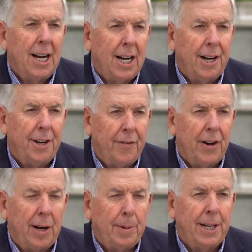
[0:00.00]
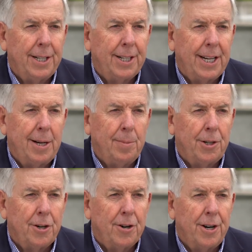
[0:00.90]
uh, development in the state of
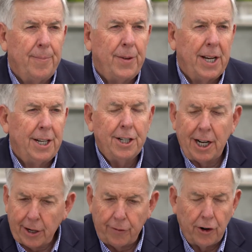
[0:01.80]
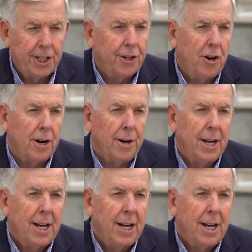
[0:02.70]
Missouri, and just like a fresh start.